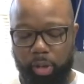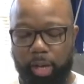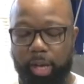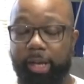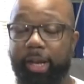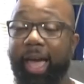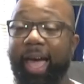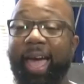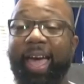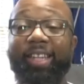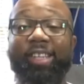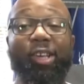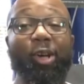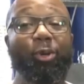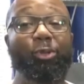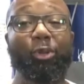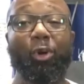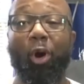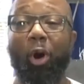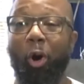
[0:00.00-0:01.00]
and I had to
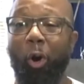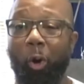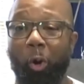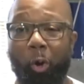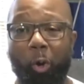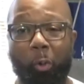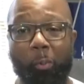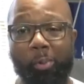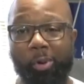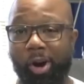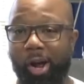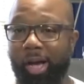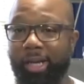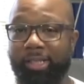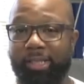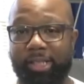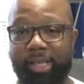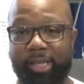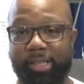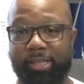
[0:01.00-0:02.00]
go through a whole
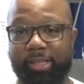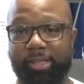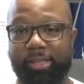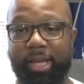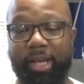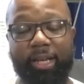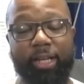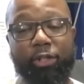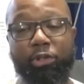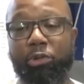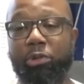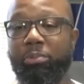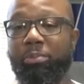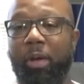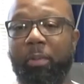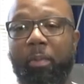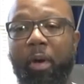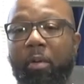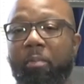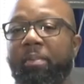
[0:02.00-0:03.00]
process. Now, this was
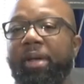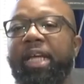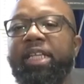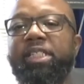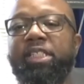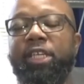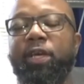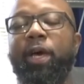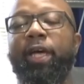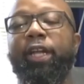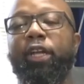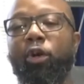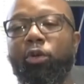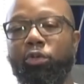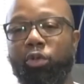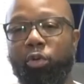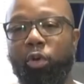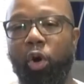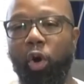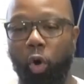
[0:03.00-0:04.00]
my mom, but I still had to go
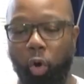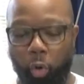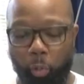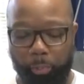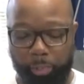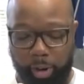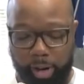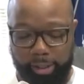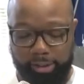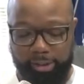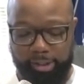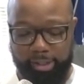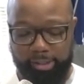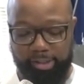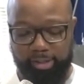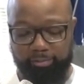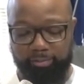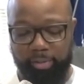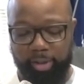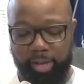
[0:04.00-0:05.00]
through a whole process
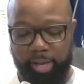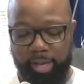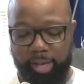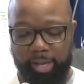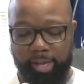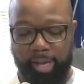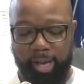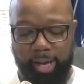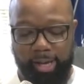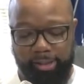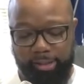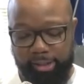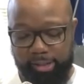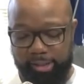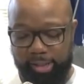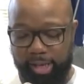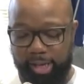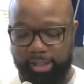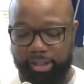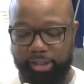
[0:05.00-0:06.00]
of
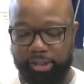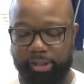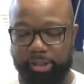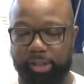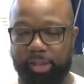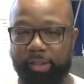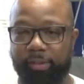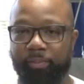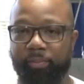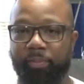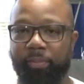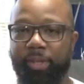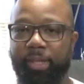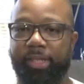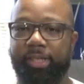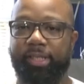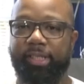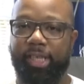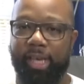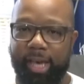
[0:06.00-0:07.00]
consultation and
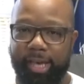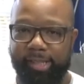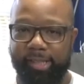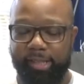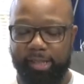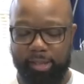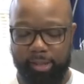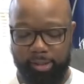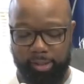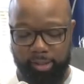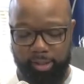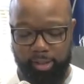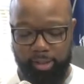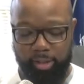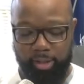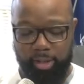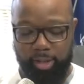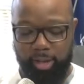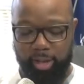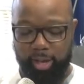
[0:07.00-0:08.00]
testing
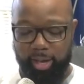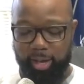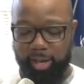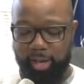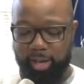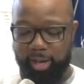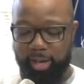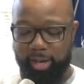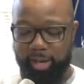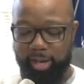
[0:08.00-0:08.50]
and